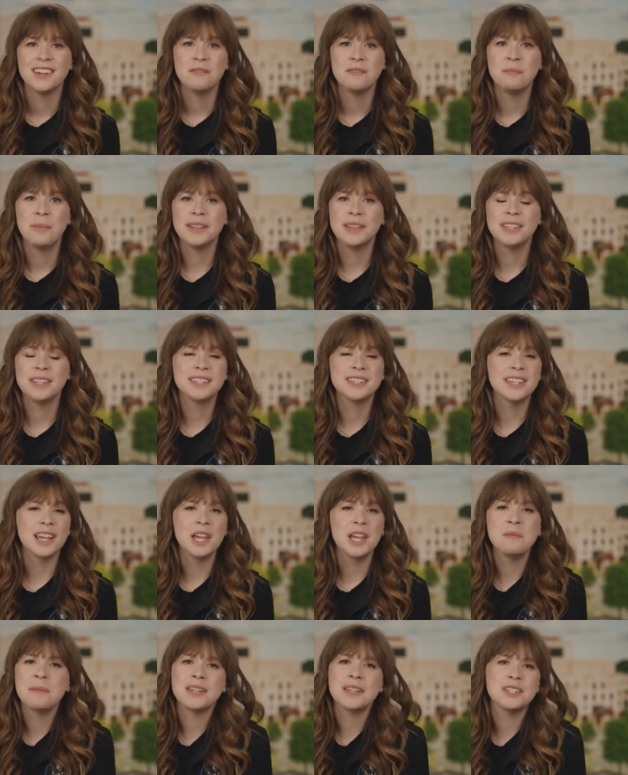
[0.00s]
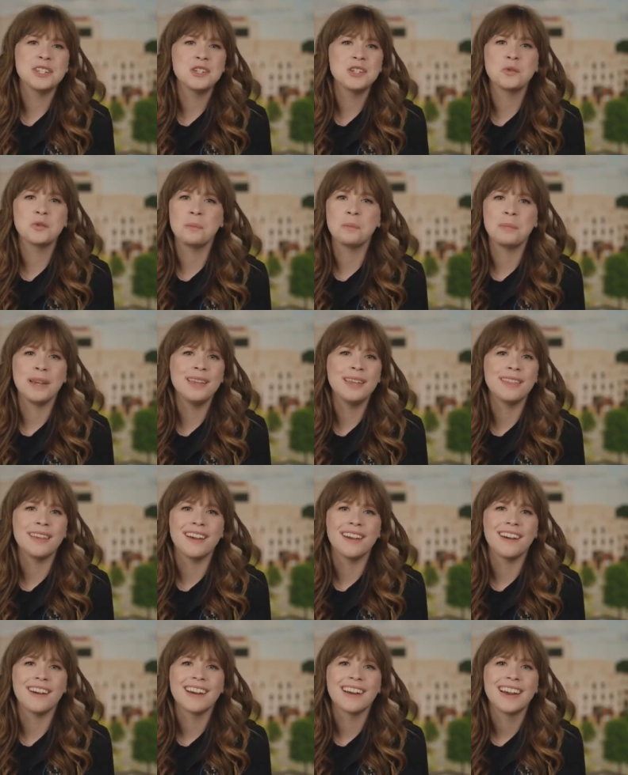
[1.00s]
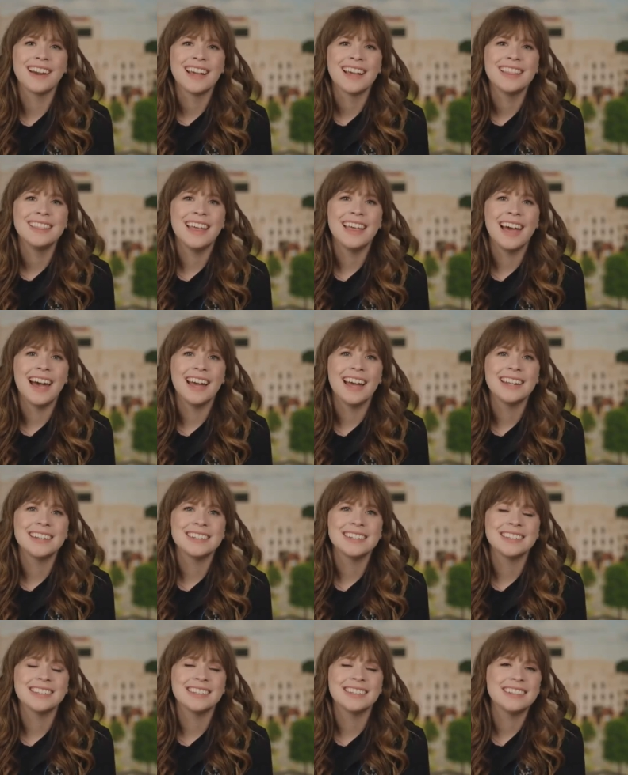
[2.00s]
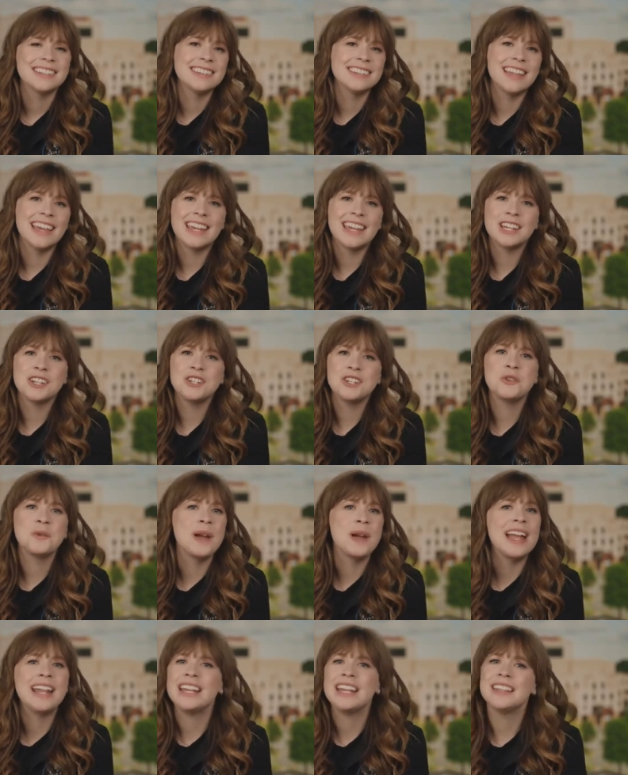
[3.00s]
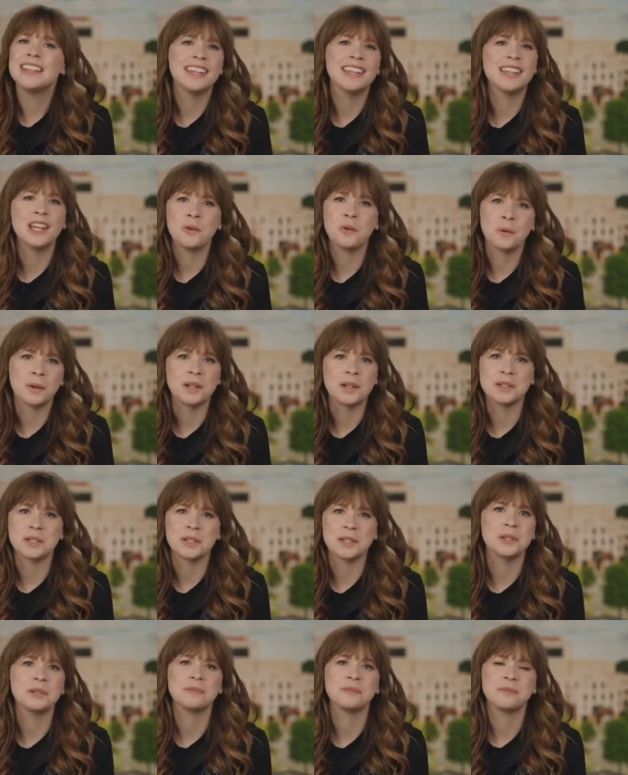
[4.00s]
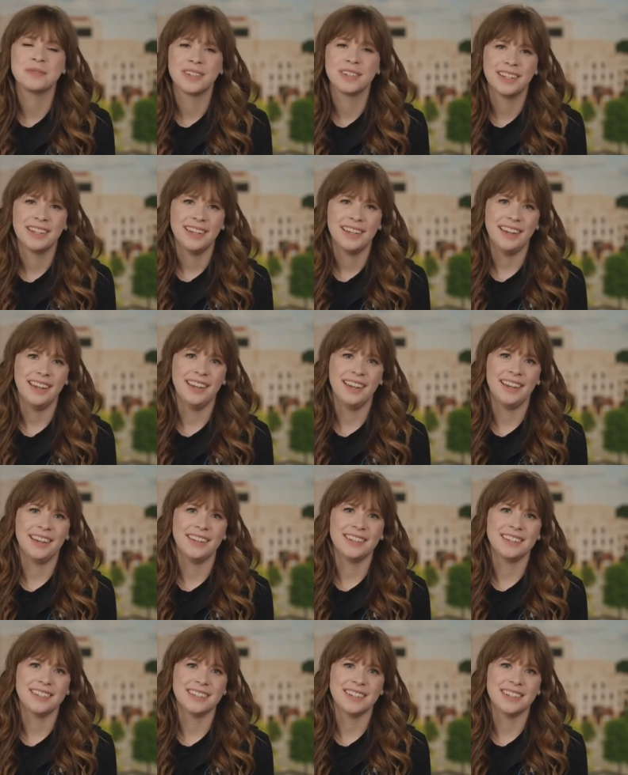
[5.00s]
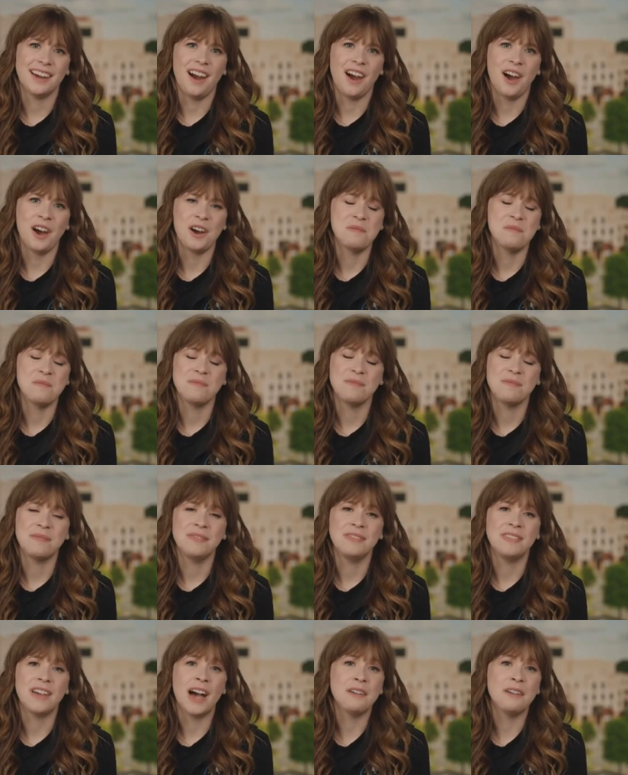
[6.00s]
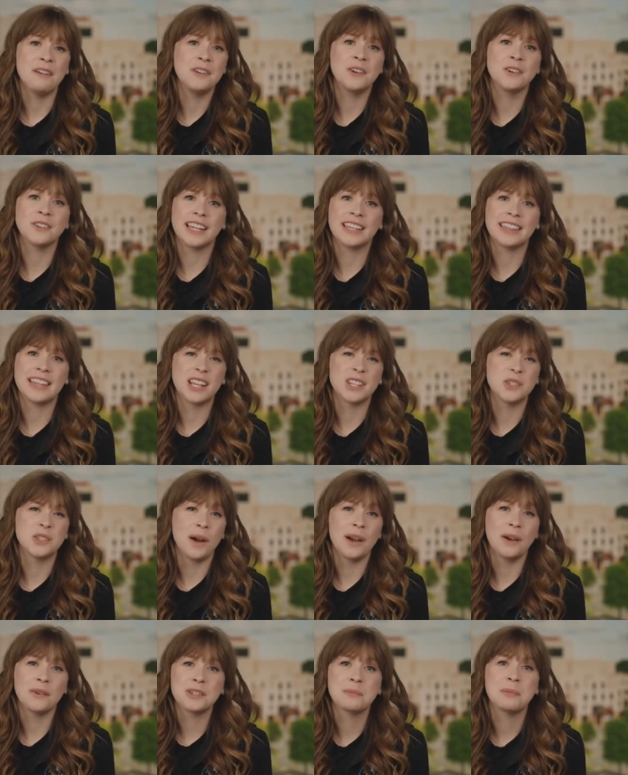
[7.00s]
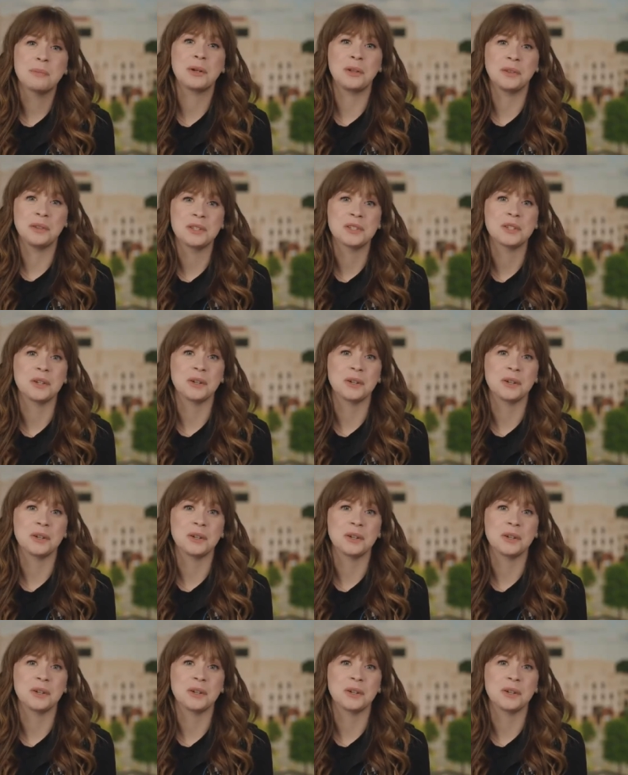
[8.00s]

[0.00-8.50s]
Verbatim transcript: but the same message will be there, that they can do anything they want to do. And um, I feel like that's why I was put on this